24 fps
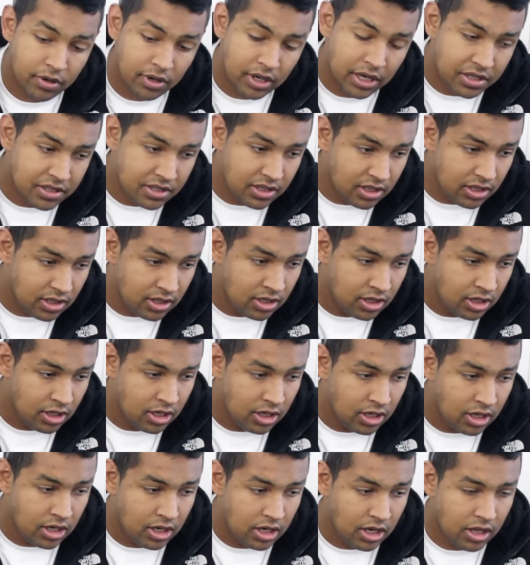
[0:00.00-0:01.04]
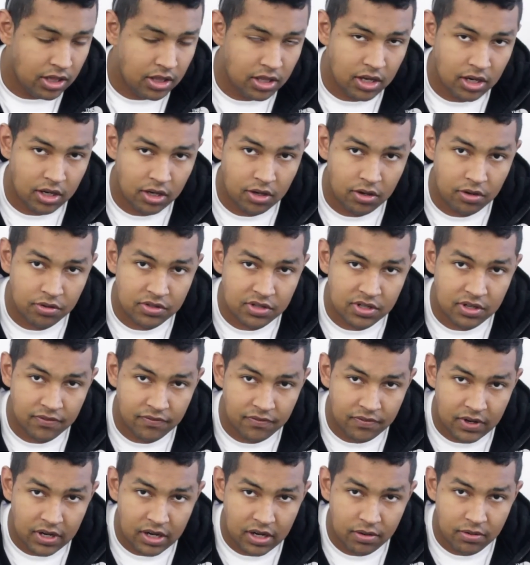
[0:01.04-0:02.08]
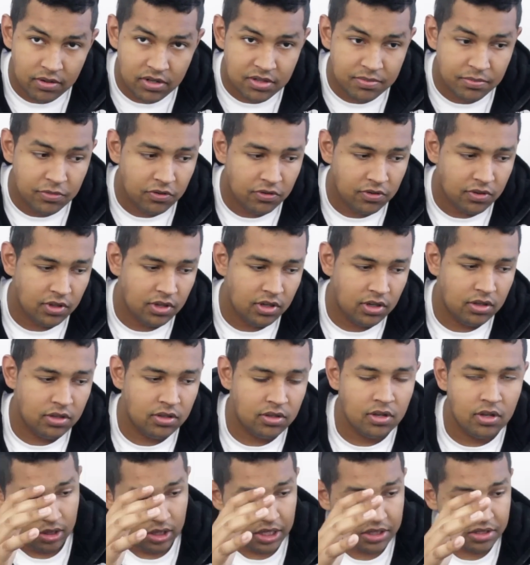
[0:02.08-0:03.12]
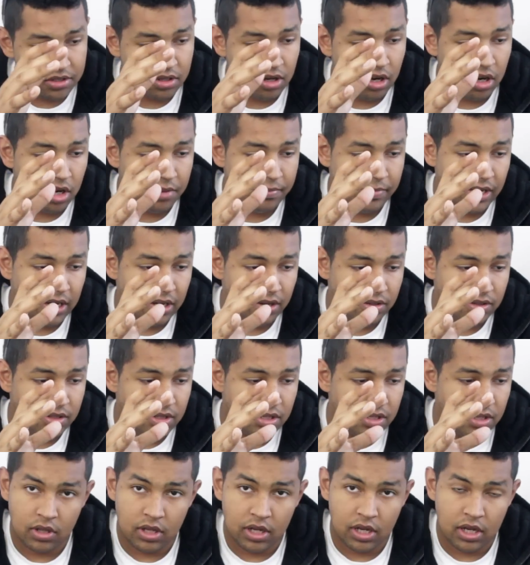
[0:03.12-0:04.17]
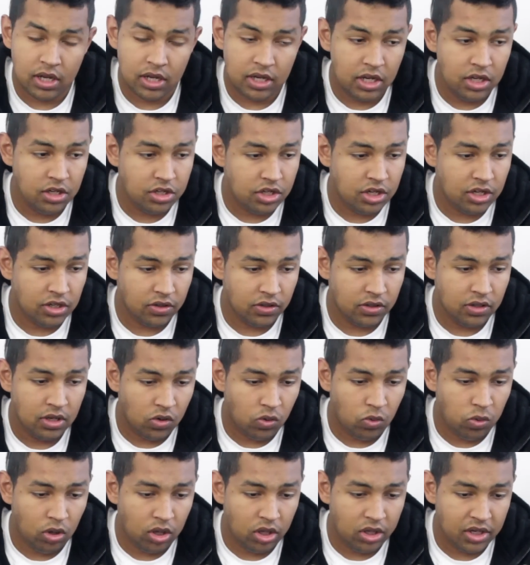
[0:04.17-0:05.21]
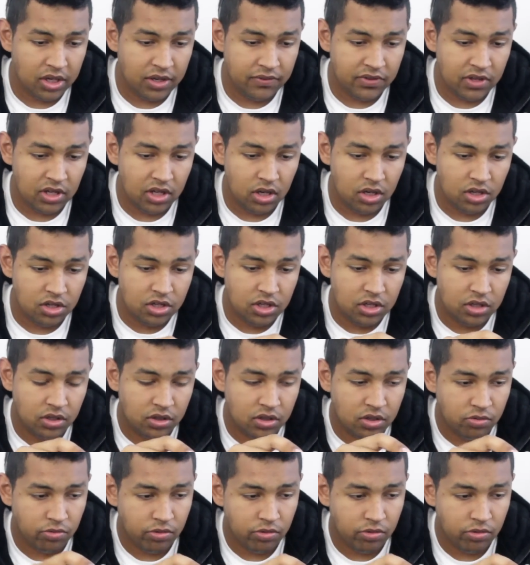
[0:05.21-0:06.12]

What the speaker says: press it, and then it goes in very smoothly. Let's talk about the heat shield. Quality of the heat shield, the